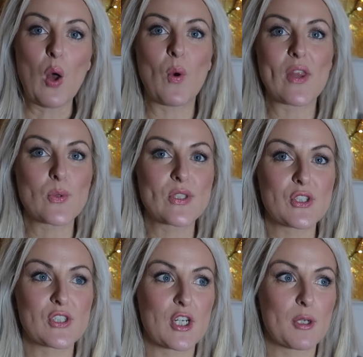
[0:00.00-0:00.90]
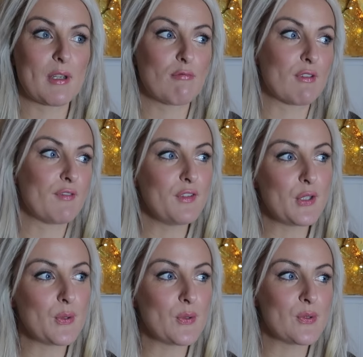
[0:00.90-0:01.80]
whether it's just be
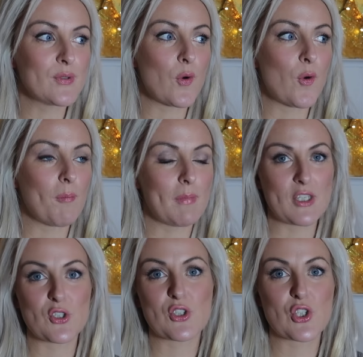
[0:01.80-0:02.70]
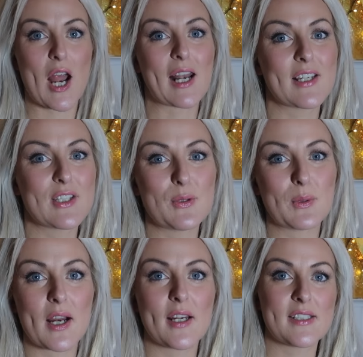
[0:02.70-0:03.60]
reviews or me just chatting to you
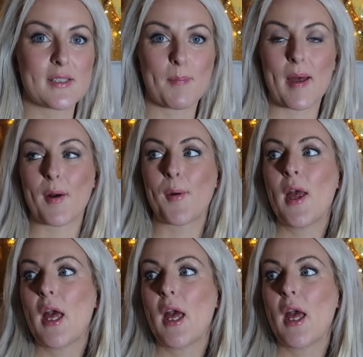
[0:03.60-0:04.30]
guys about